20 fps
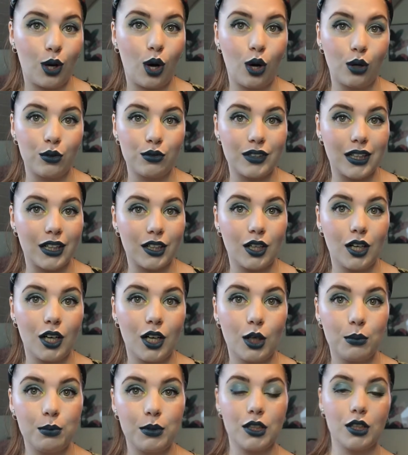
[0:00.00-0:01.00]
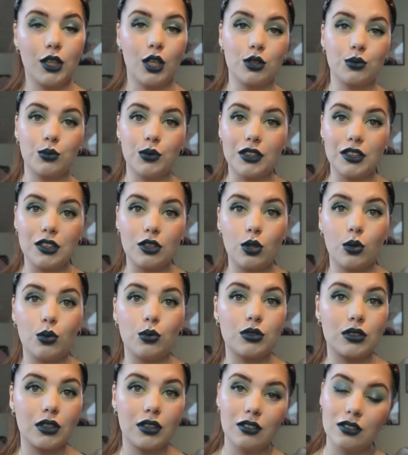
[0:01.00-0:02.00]
of that color because we
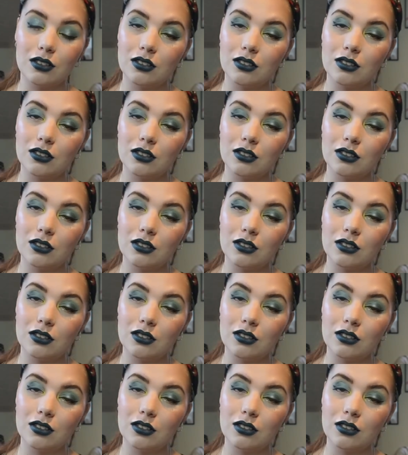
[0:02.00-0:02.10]
don't